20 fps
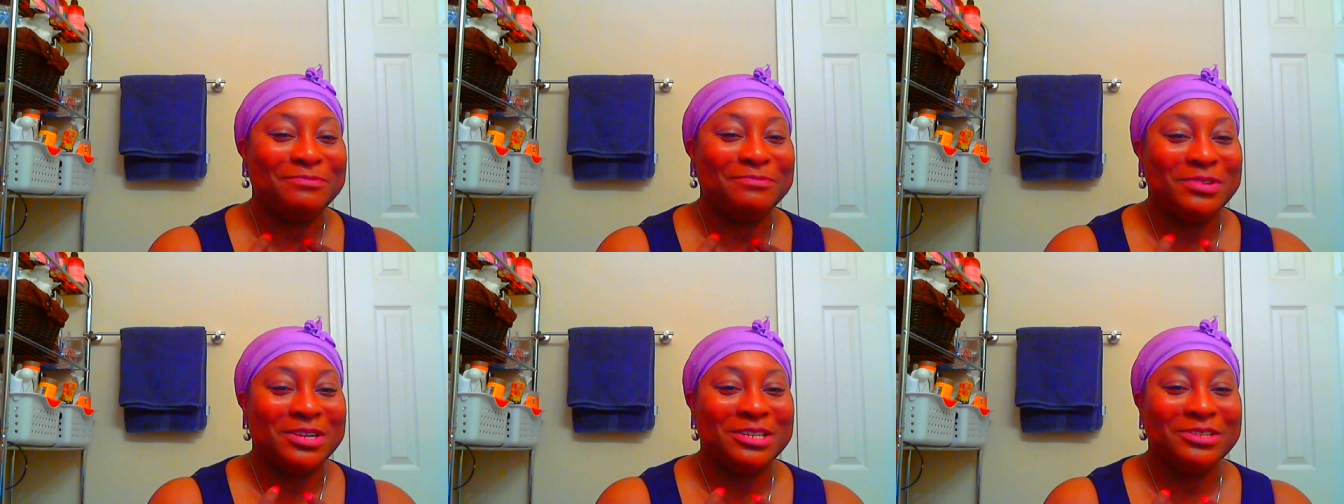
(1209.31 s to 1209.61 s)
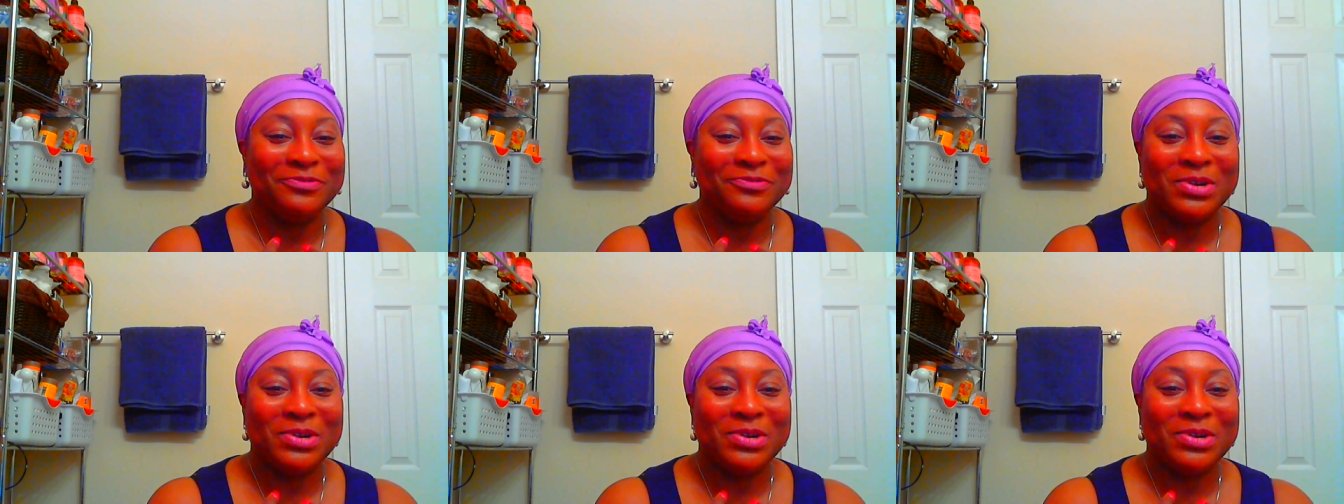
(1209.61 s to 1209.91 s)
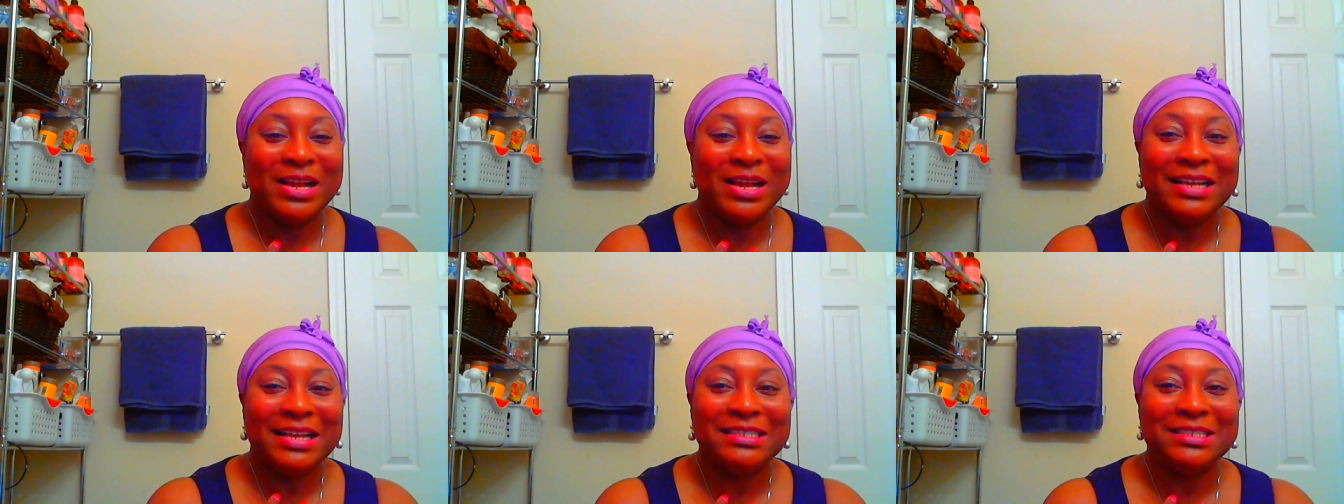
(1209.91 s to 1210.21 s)
wonderful
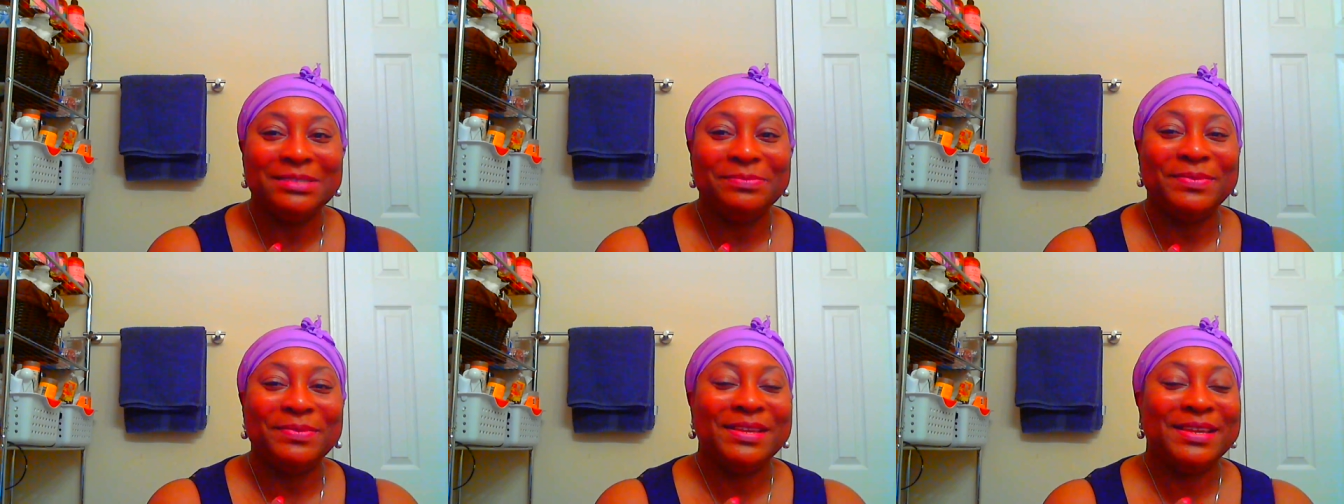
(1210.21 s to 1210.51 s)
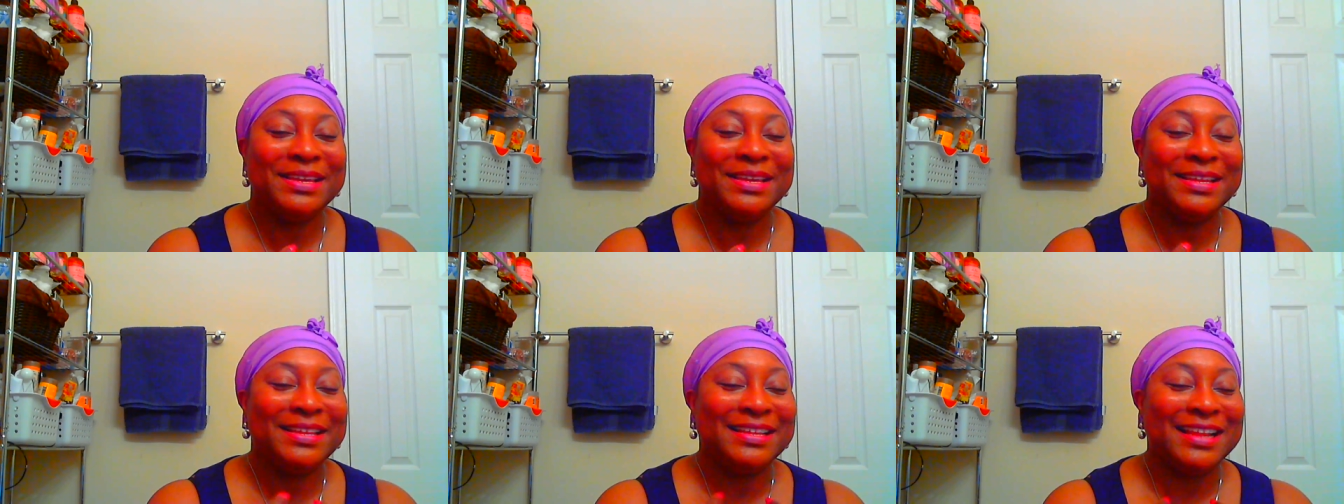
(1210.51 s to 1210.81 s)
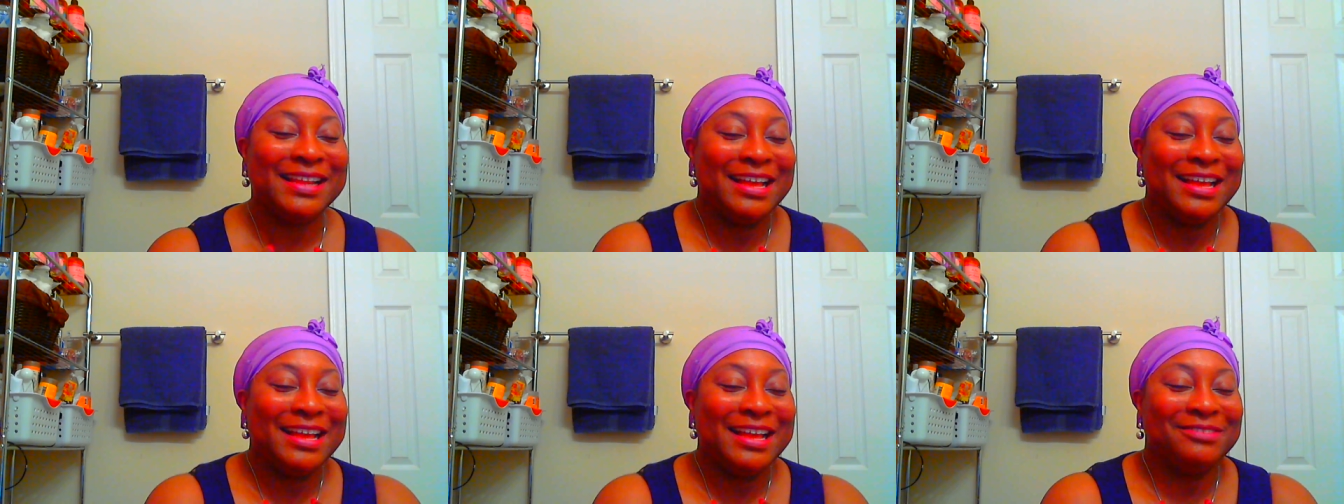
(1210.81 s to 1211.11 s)
husband,
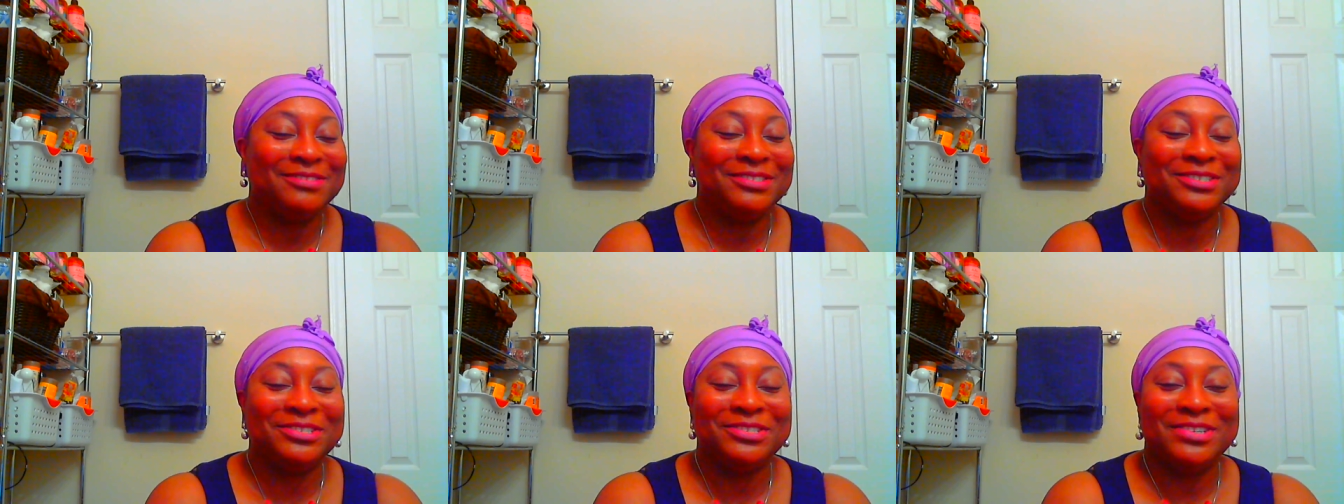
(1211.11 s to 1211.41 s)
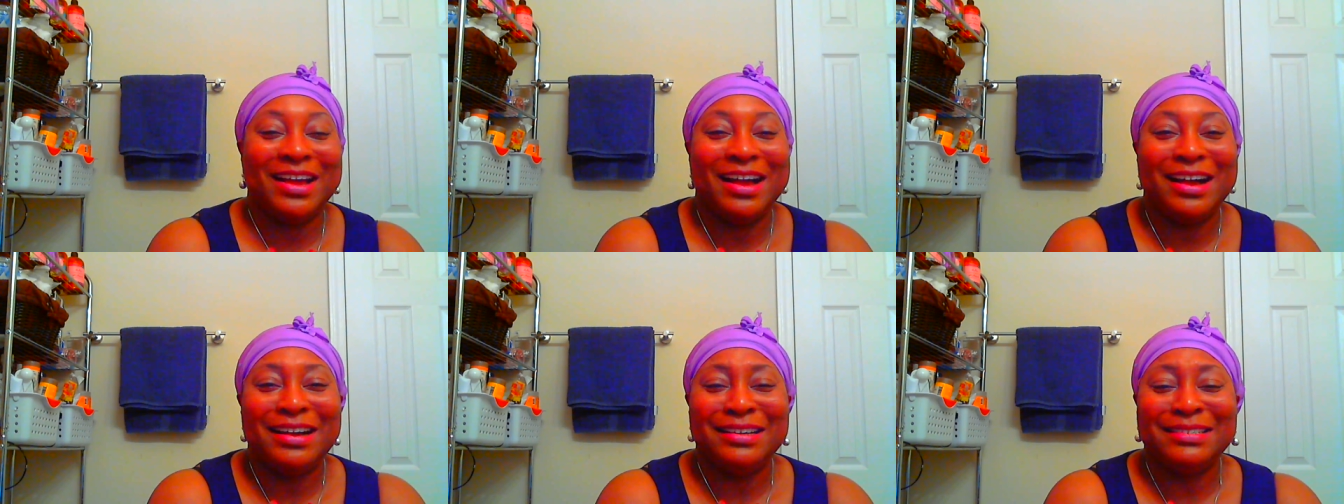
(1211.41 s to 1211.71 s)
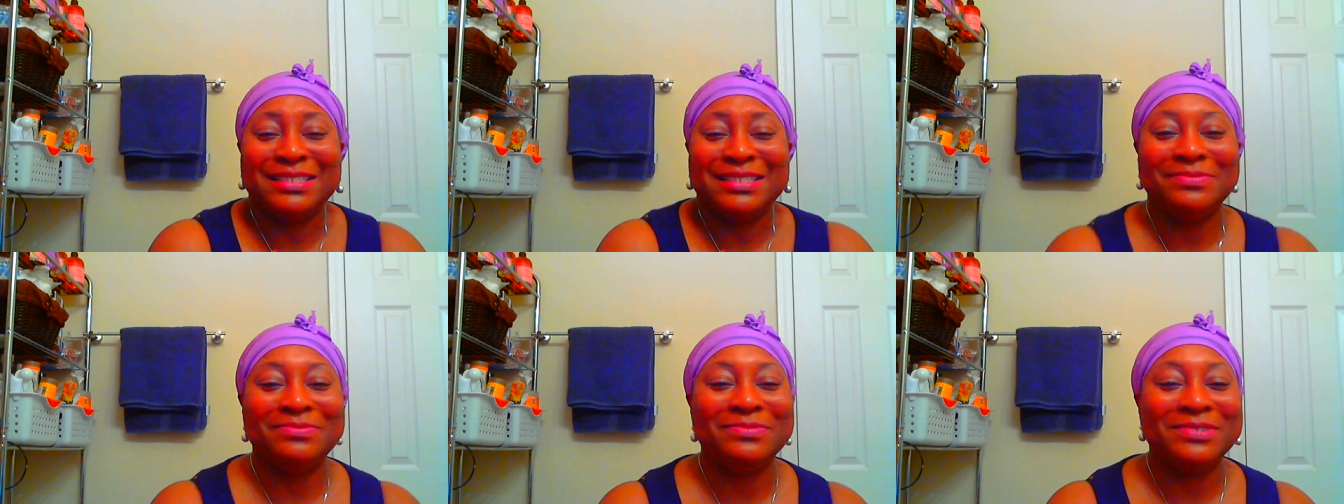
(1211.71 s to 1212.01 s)
and I have such an
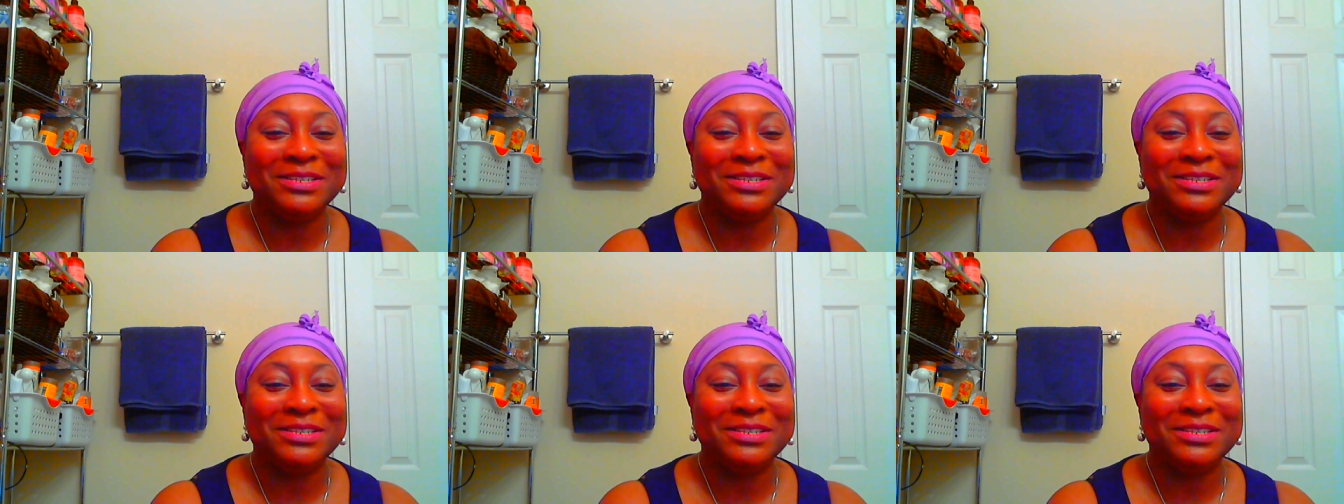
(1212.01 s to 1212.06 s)
awesome,